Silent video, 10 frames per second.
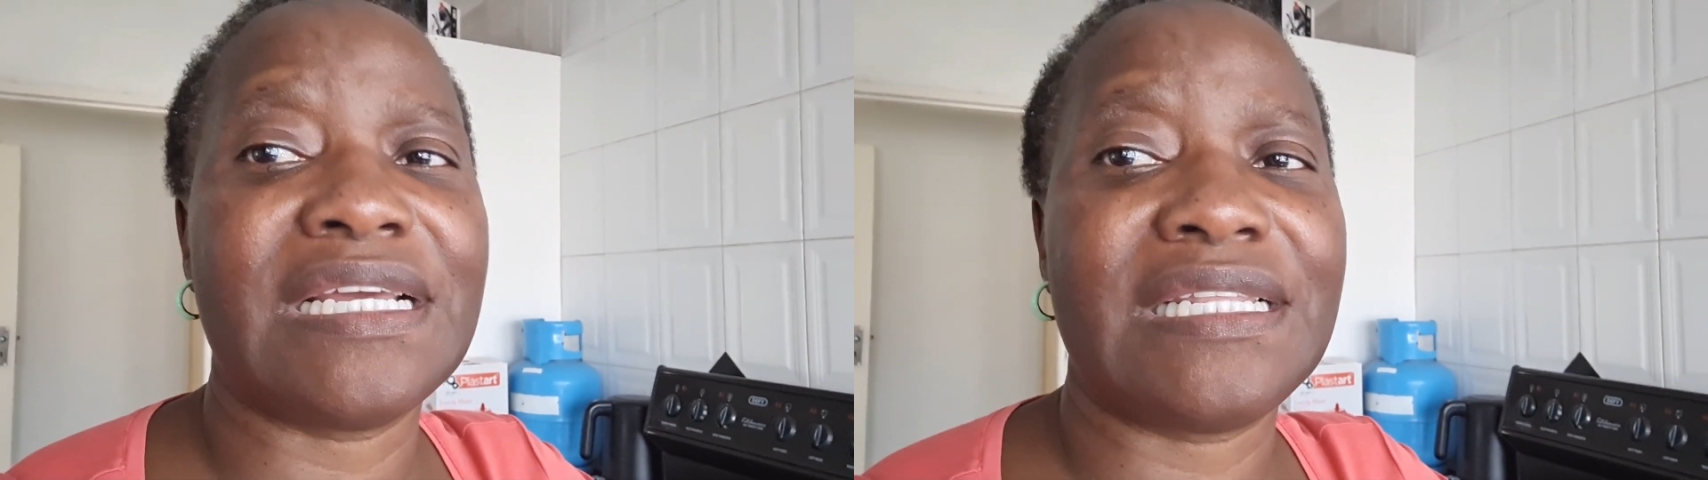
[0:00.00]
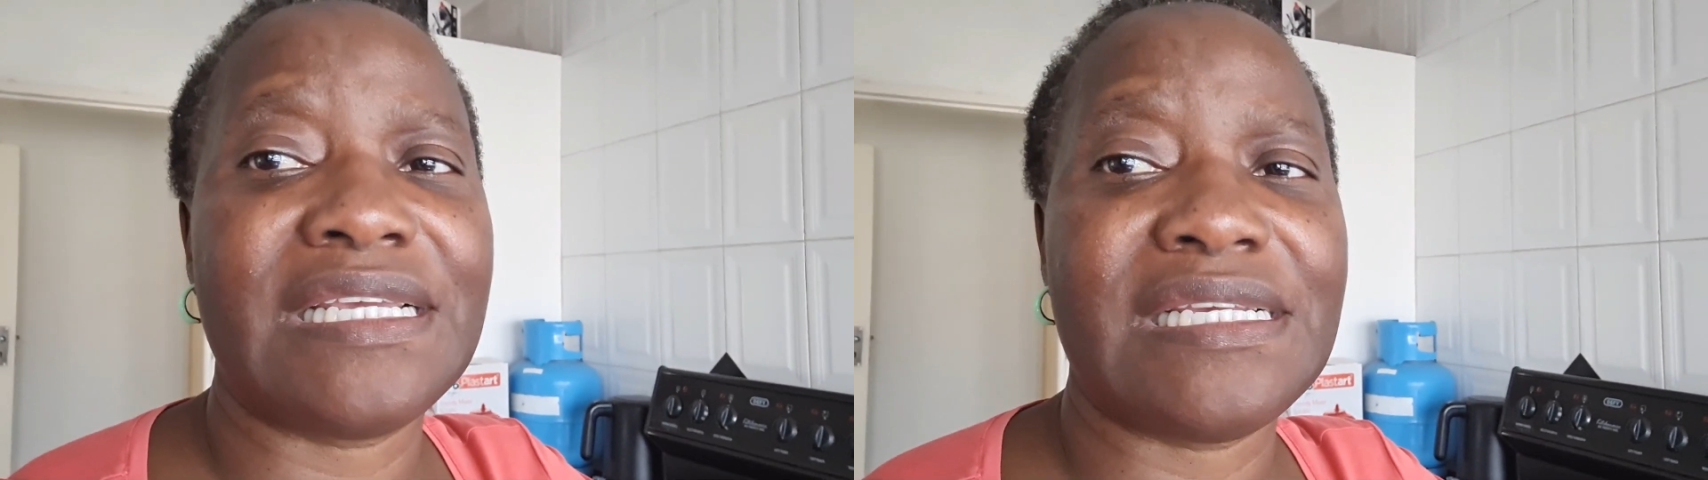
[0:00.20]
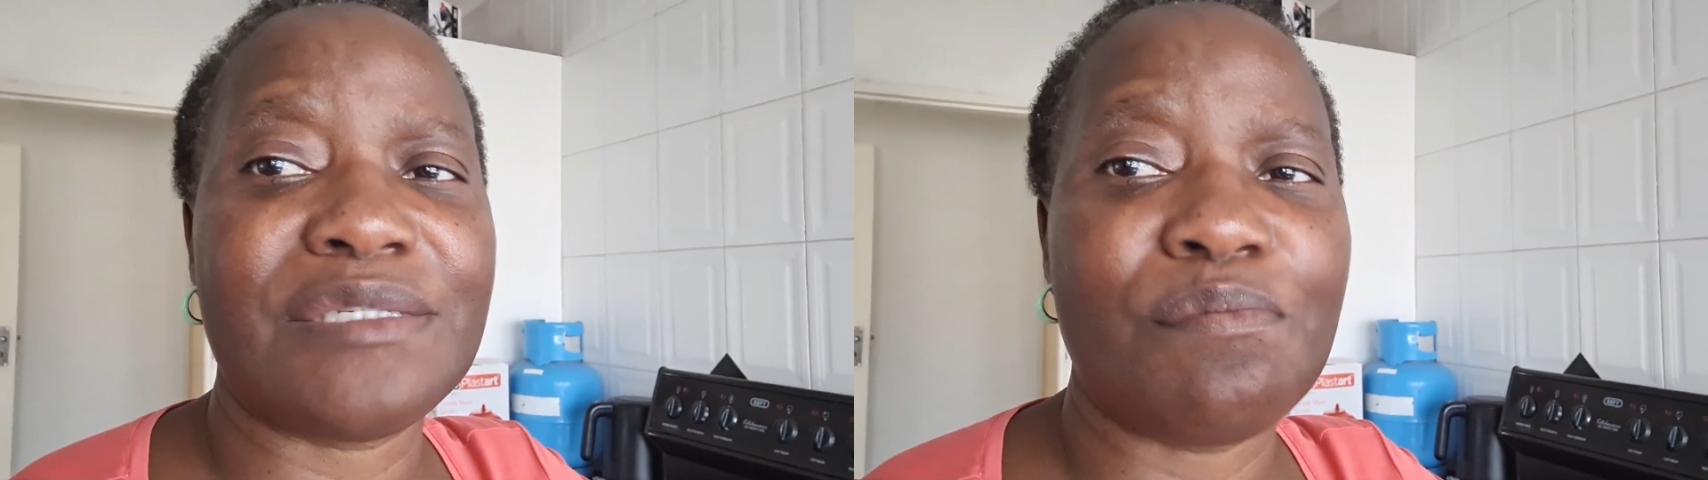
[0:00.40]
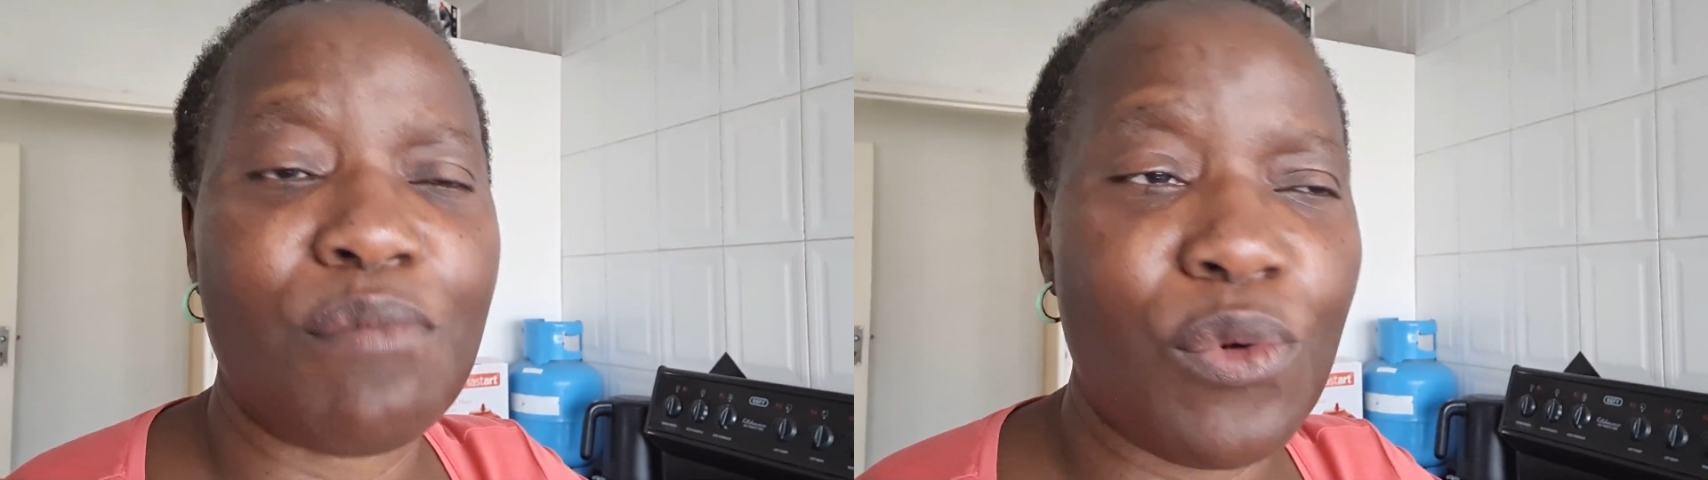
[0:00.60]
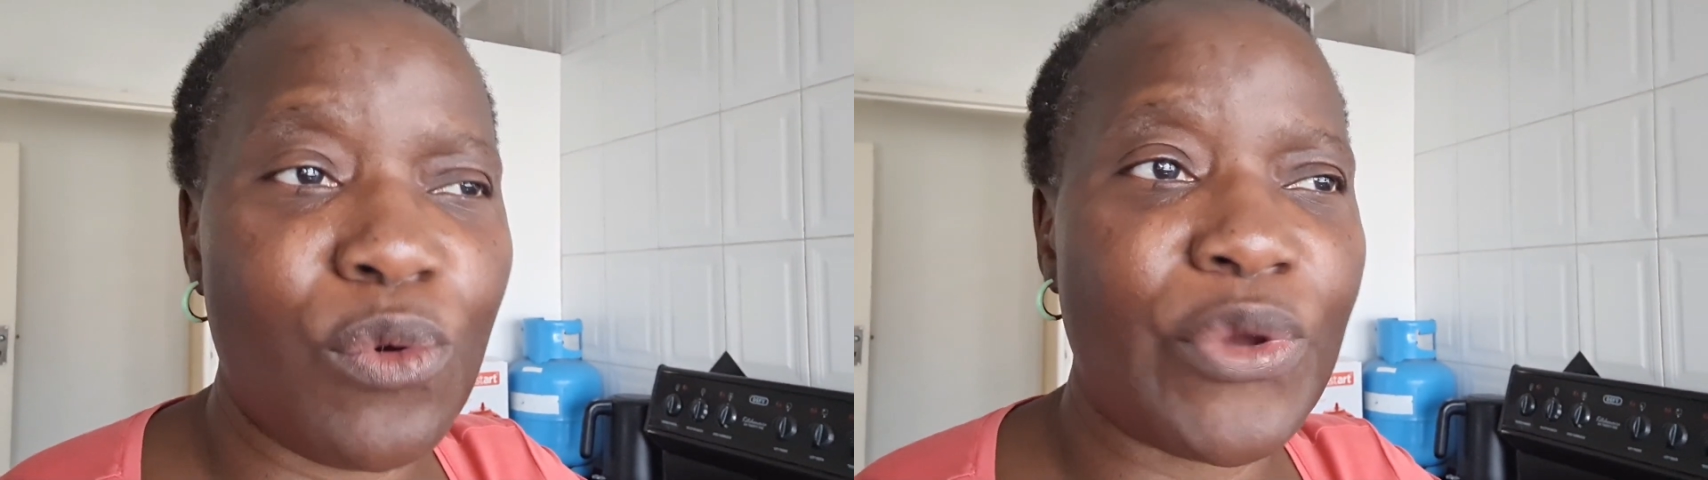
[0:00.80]
that there is
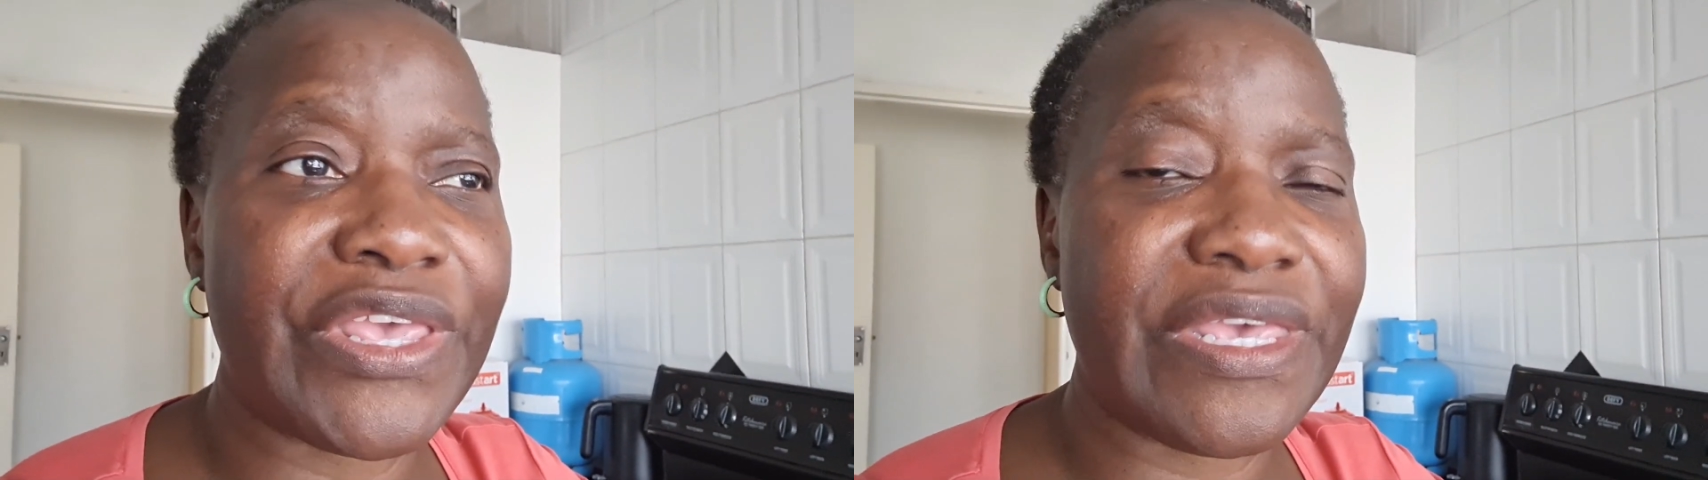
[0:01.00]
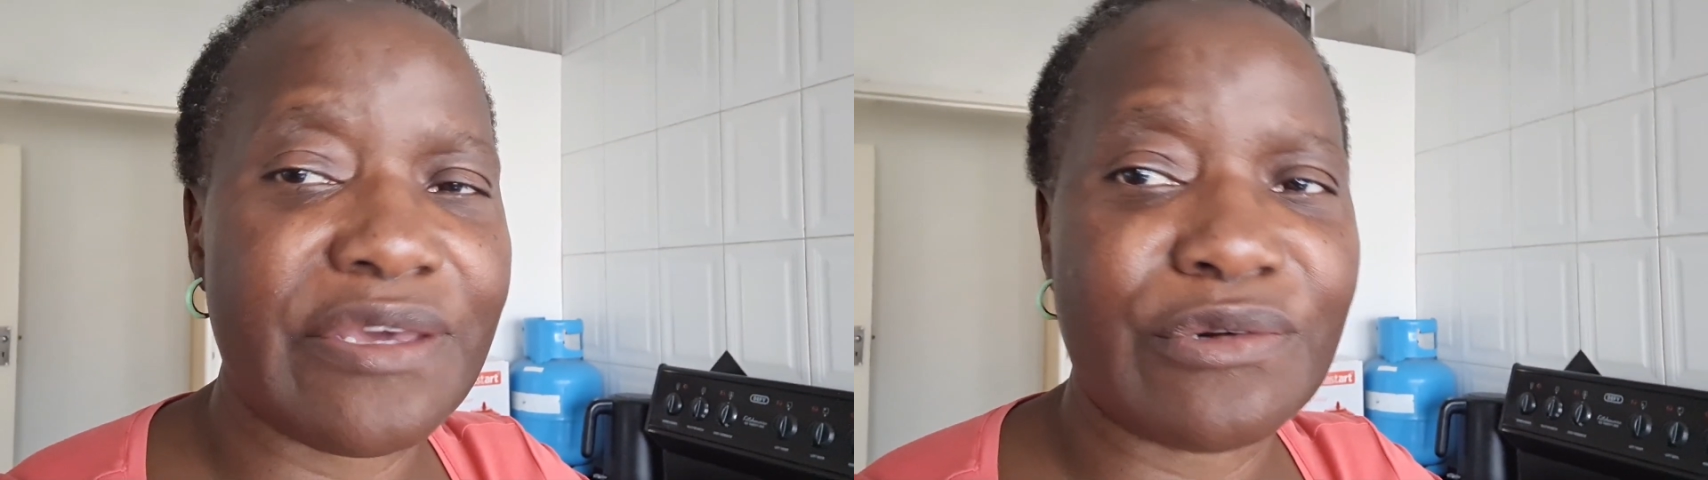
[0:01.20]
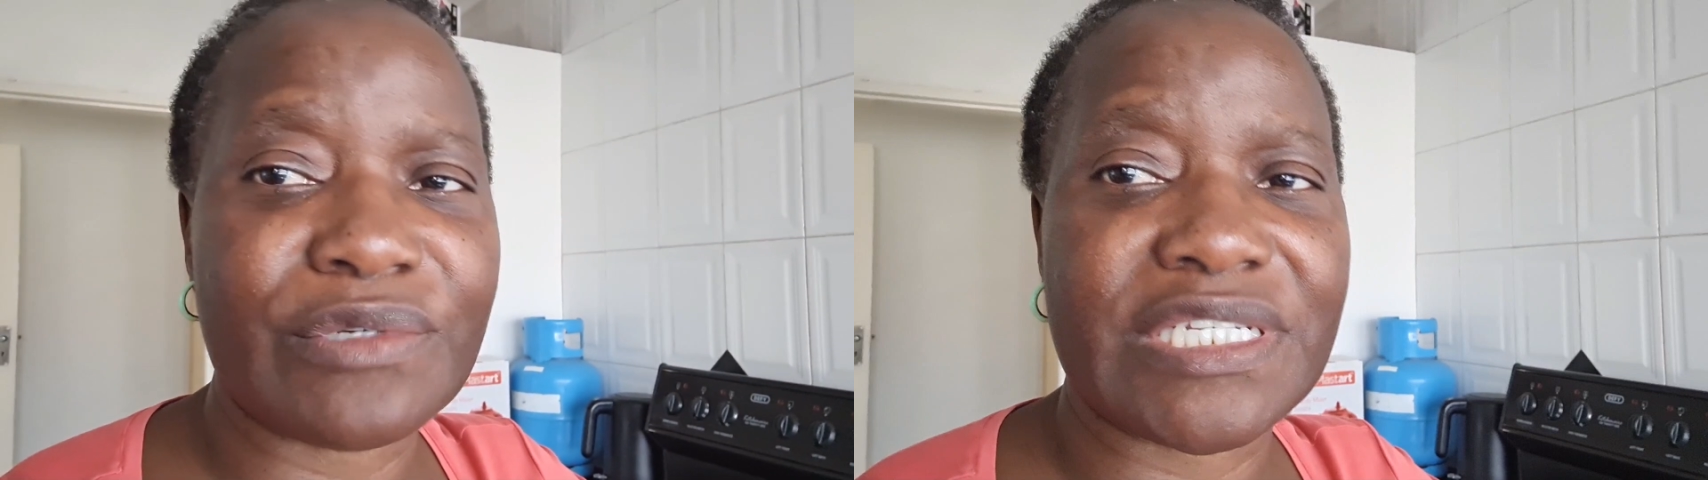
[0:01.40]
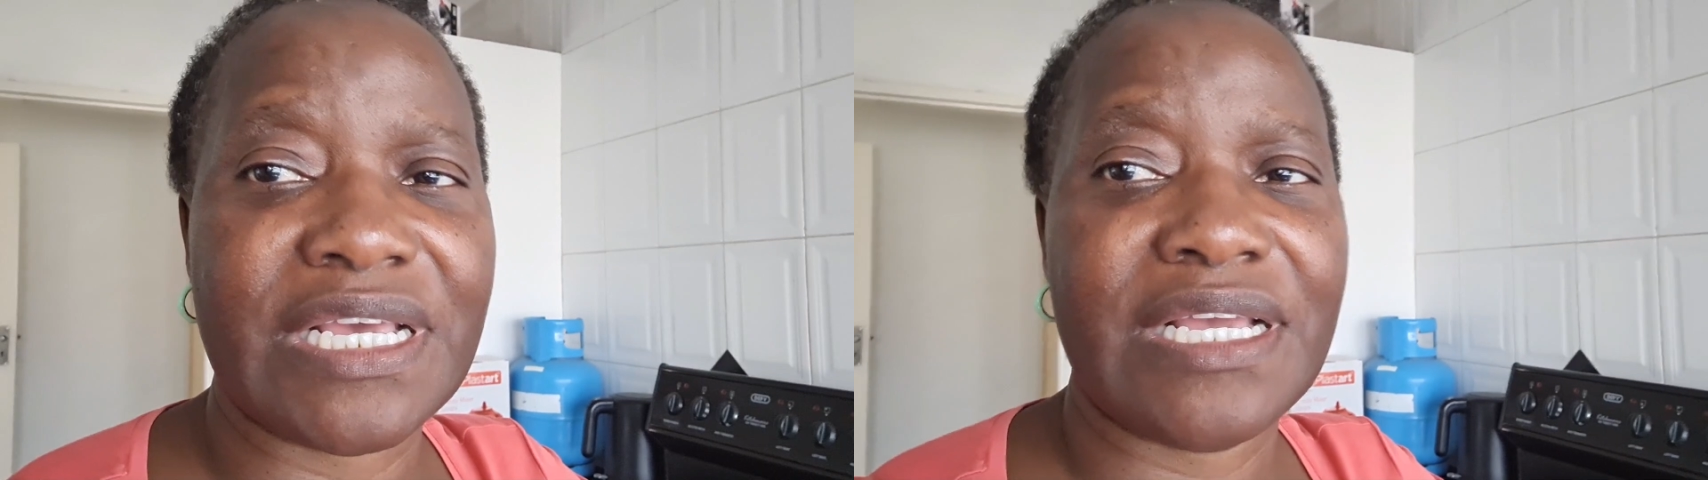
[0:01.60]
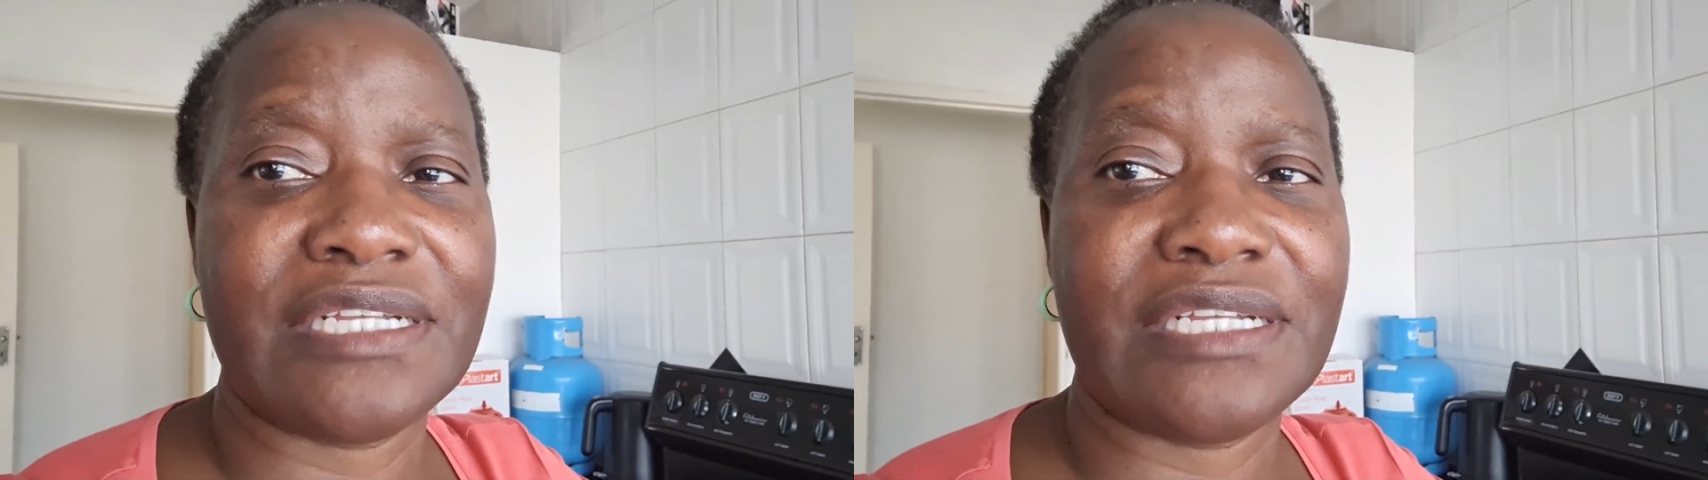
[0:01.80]
more yield